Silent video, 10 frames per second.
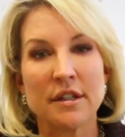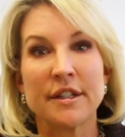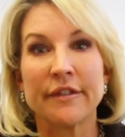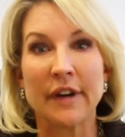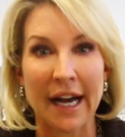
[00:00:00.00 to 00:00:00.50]

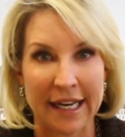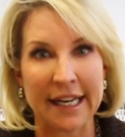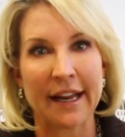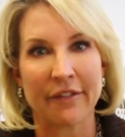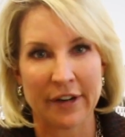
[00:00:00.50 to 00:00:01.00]

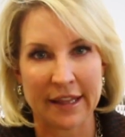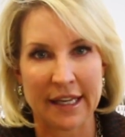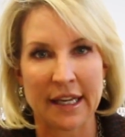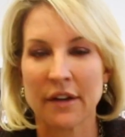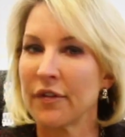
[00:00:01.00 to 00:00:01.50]
dividing
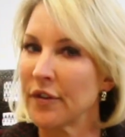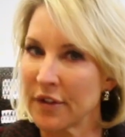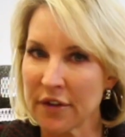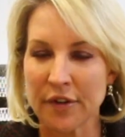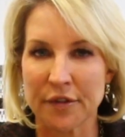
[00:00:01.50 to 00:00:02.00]
everything
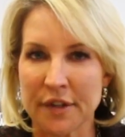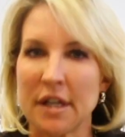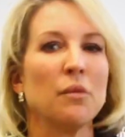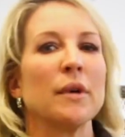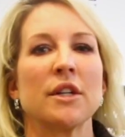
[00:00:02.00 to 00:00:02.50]

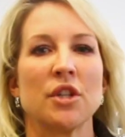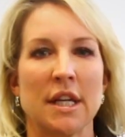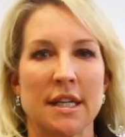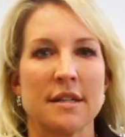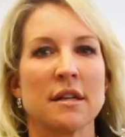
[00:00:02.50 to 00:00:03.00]
50-50 which
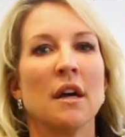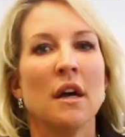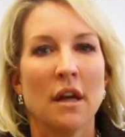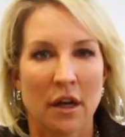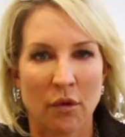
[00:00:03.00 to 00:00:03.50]
is
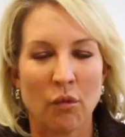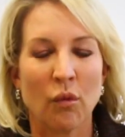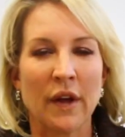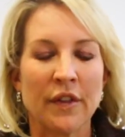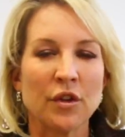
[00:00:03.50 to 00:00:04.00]

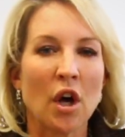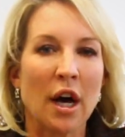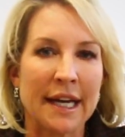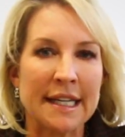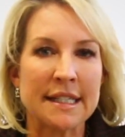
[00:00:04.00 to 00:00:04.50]
what the
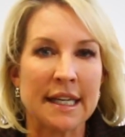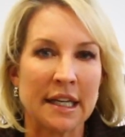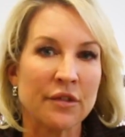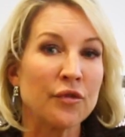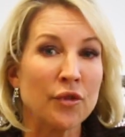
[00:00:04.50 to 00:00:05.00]
law is
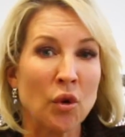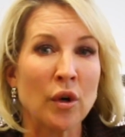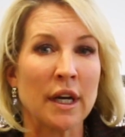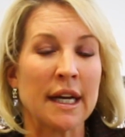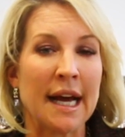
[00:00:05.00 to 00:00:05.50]
in
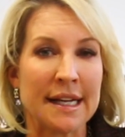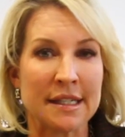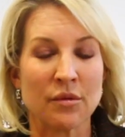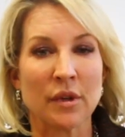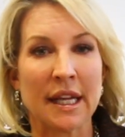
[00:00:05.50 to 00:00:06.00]
Florida
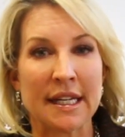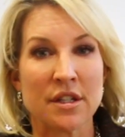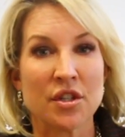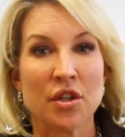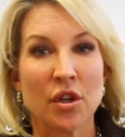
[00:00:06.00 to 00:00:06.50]
as it
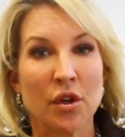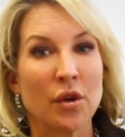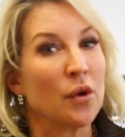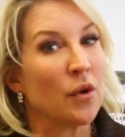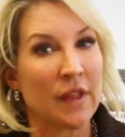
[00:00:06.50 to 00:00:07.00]
relates
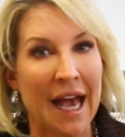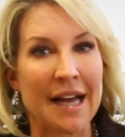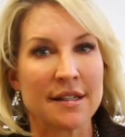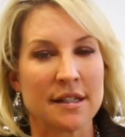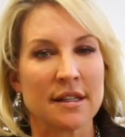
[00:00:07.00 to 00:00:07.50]
to the
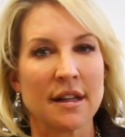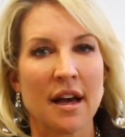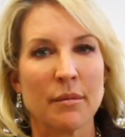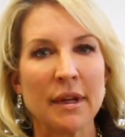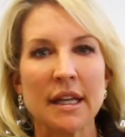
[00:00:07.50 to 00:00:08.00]
assets and
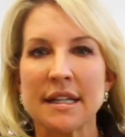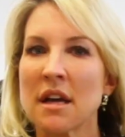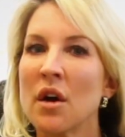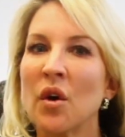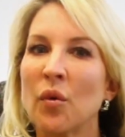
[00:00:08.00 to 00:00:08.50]
liabilities
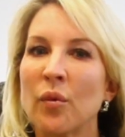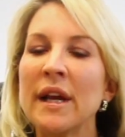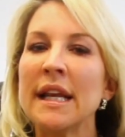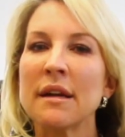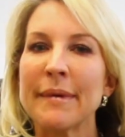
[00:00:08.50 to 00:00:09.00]

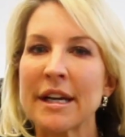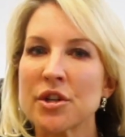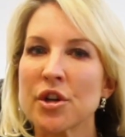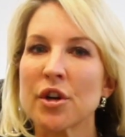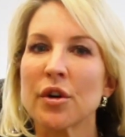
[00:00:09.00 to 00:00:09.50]
we need to make
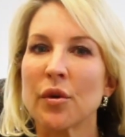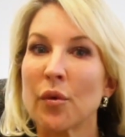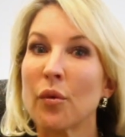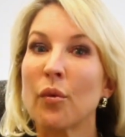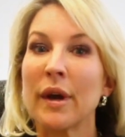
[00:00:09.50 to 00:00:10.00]
sure
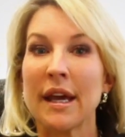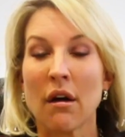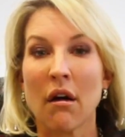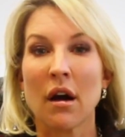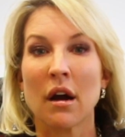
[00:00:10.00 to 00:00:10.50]
we
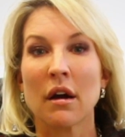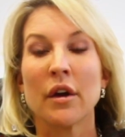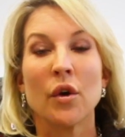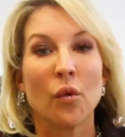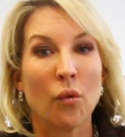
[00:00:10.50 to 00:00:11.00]
are
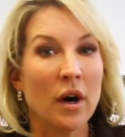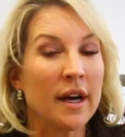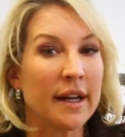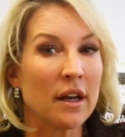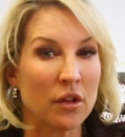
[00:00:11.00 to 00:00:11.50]

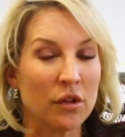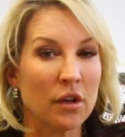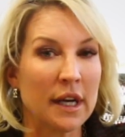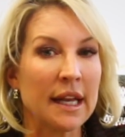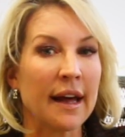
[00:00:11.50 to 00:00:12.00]
one
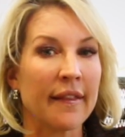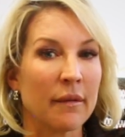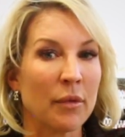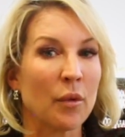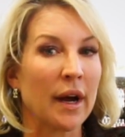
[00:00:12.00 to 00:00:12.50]
looking at
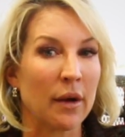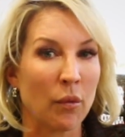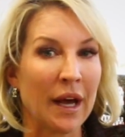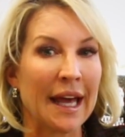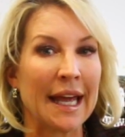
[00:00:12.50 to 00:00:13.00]
them the right
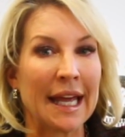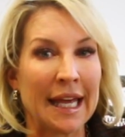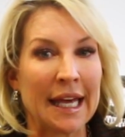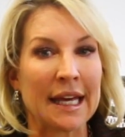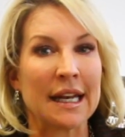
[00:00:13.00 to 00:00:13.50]
way
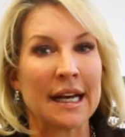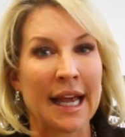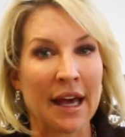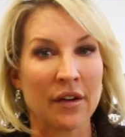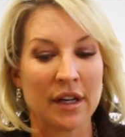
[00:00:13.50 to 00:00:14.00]
and
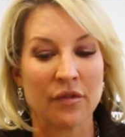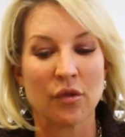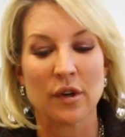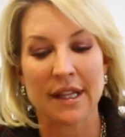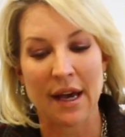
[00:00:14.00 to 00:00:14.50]
accounting
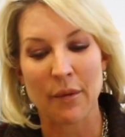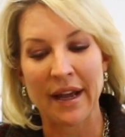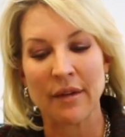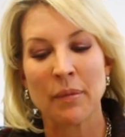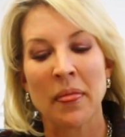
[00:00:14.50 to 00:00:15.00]
for it that
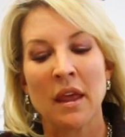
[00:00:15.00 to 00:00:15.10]
way